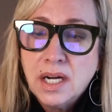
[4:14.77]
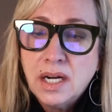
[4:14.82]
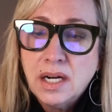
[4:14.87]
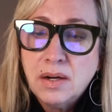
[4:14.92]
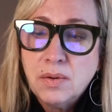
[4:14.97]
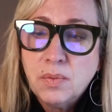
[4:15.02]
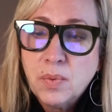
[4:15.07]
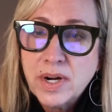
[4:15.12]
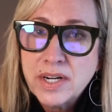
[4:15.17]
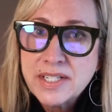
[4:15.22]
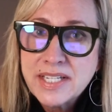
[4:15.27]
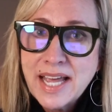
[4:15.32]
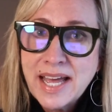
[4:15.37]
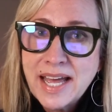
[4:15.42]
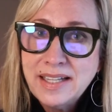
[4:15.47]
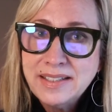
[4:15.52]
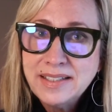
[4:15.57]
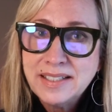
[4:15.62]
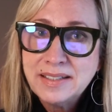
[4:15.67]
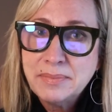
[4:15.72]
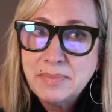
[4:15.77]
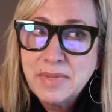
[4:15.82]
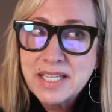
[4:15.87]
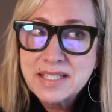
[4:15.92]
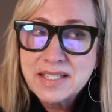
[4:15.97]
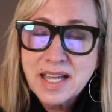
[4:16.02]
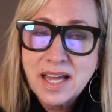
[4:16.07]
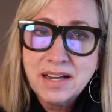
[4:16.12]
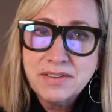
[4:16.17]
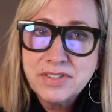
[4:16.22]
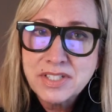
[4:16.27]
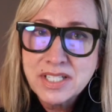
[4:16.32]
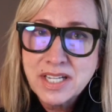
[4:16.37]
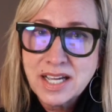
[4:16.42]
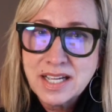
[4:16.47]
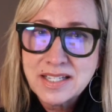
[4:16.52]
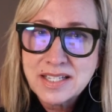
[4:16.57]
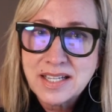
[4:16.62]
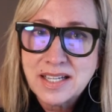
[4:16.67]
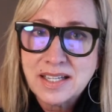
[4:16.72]
where talent meets
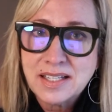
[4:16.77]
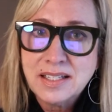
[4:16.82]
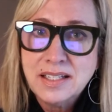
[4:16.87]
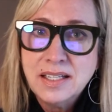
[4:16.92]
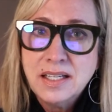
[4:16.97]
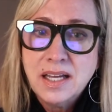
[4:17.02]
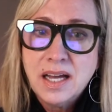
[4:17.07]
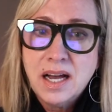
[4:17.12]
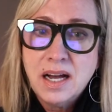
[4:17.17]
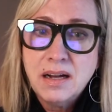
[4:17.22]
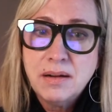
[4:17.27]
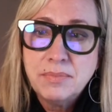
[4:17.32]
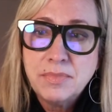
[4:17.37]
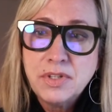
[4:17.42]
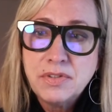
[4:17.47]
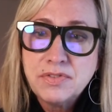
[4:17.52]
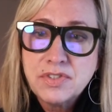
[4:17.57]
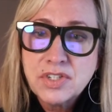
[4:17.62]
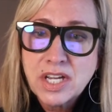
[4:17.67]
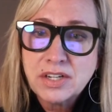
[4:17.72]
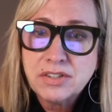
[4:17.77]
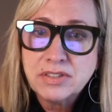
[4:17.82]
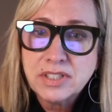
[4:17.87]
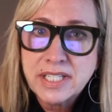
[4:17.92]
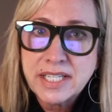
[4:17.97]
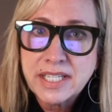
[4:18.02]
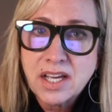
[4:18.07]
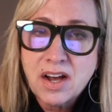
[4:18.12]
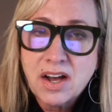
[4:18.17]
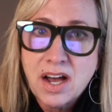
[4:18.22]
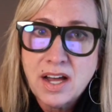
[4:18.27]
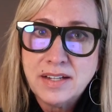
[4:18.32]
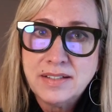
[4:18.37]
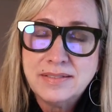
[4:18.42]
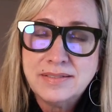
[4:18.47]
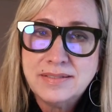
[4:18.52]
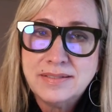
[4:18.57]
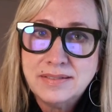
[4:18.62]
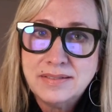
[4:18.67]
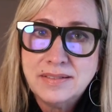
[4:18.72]
advertising, you've generally got
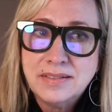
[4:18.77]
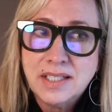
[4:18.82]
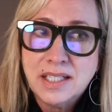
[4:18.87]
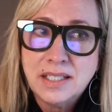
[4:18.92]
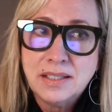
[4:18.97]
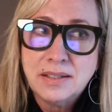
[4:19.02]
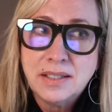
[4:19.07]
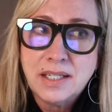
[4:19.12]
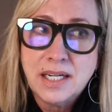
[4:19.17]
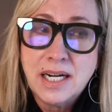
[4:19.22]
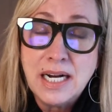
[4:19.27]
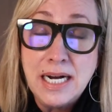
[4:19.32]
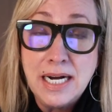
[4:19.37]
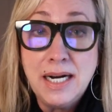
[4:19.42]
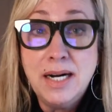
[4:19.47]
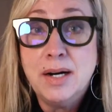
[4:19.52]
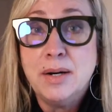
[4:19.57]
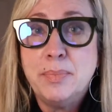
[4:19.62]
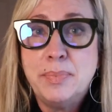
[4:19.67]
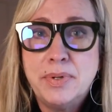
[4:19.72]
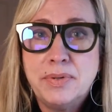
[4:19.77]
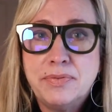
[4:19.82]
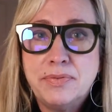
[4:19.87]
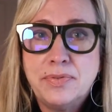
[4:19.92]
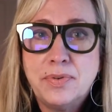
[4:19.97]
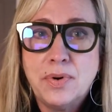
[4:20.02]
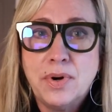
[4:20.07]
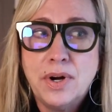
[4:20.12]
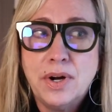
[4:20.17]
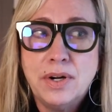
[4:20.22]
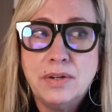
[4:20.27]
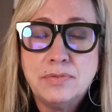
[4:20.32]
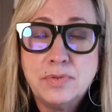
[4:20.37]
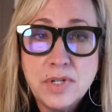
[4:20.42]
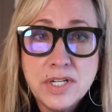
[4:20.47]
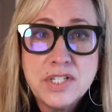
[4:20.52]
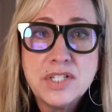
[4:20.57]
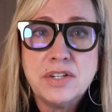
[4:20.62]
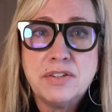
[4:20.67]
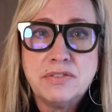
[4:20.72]
a hub for
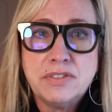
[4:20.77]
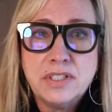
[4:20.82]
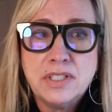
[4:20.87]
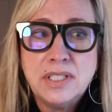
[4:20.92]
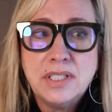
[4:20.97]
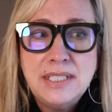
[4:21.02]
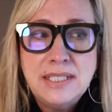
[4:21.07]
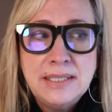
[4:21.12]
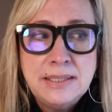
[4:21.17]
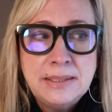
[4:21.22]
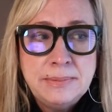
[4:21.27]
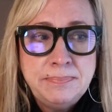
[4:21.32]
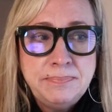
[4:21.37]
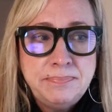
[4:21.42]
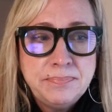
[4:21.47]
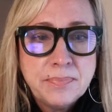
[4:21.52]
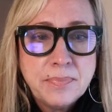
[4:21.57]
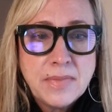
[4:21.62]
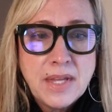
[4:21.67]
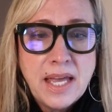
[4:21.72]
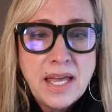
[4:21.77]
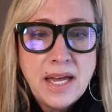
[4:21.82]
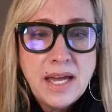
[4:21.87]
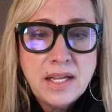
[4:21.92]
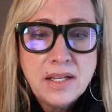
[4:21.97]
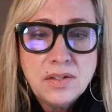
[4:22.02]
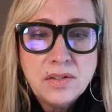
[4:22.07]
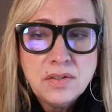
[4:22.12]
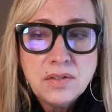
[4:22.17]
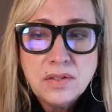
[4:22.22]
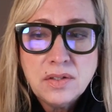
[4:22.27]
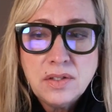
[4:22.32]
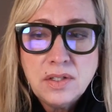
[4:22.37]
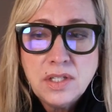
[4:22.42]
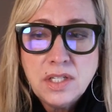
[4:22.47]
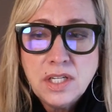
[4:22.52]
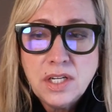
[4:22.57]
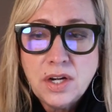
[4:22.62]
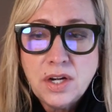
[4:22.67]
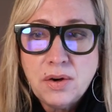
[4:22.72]
voiceover. And,
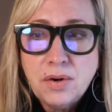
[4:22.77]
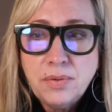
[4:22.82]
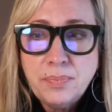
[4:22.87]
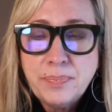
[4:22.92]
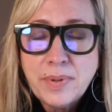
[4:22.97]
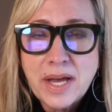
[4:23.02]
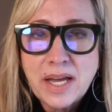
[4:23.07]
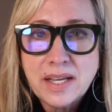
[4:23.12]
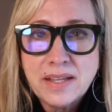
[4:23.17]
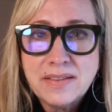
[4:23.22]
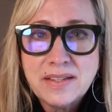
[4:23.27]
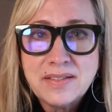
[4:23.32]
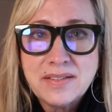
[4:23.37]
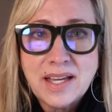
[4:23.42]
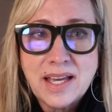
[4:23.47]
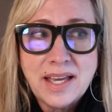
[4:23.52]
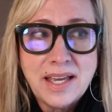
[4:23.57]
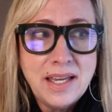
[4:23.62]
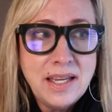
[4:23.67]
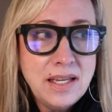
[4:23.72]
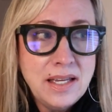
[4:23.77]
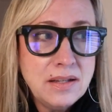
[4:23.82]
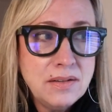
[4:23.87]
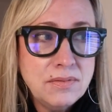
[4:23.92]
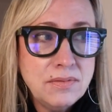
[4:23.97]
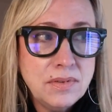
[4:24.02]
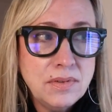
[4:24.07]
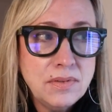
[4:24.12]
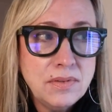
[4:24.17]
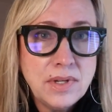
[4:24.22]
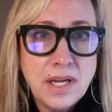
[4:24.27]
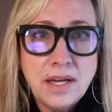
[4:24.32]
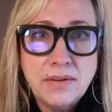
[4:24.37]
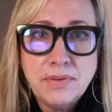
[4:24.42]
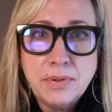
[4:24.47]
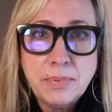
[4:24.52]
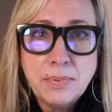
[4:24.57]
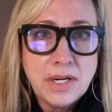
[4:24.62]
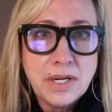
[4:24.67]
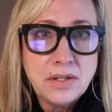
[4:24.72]
back in the day,
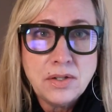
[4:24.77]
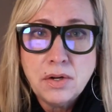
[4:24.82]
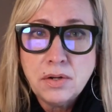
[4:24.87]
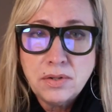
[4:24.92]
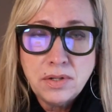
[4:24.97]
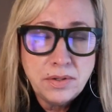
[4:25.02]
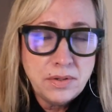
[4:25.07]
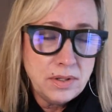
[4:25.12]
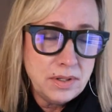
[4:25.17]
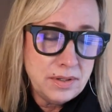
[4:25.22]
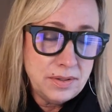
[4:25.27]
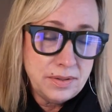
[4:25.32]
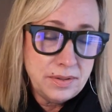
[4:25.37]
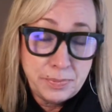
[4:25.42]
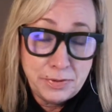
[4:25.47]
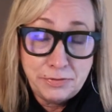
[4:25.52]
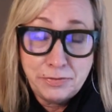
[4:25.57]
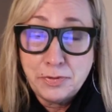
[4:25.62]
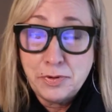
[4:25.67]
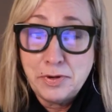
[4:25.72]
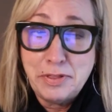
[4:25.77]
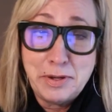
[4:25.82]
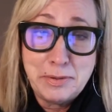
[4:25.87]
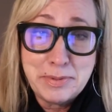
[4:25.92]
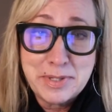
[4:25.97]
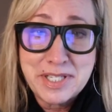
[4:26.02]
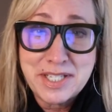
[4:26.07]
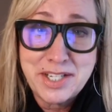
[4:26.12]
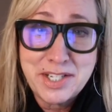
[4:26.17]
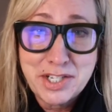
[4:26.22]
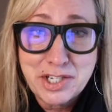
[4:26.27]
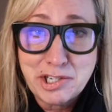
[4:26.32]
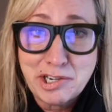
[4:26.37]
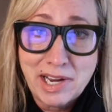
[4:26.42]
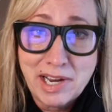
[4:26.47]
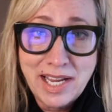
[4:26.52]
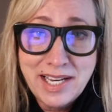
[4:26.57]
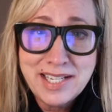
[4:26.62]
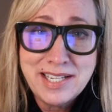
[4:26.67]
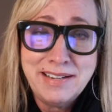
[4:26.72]
everybody, before there was
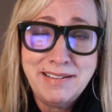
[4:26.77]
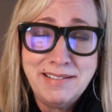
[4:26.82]
internet,